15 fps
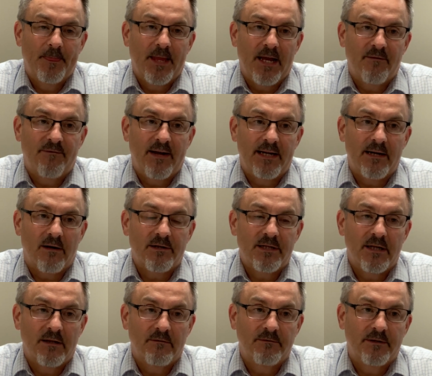can find
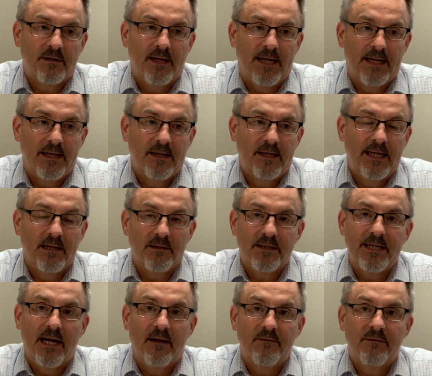ourselves
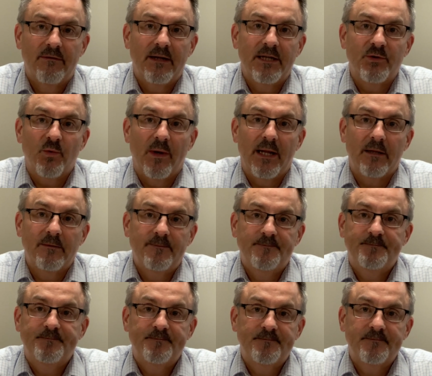guilty of as well.
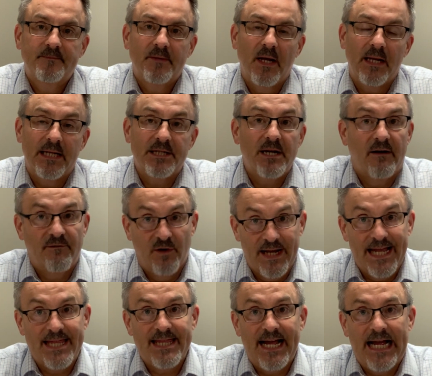And let's not
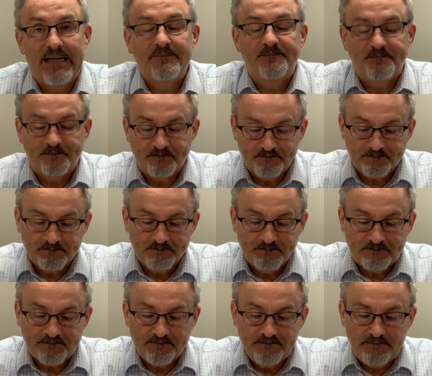forget that.
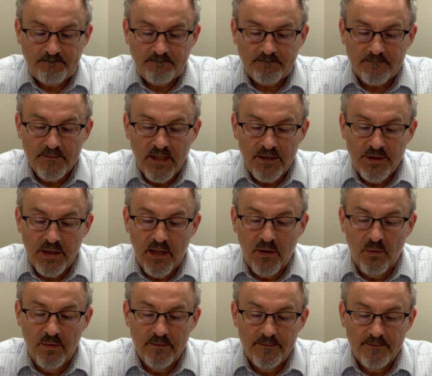
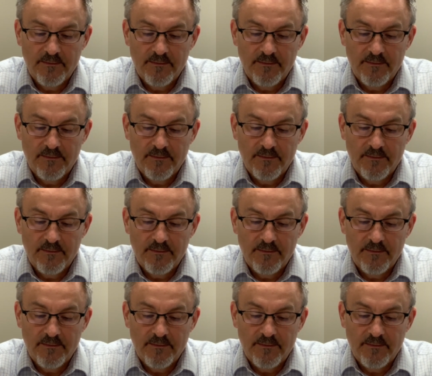So,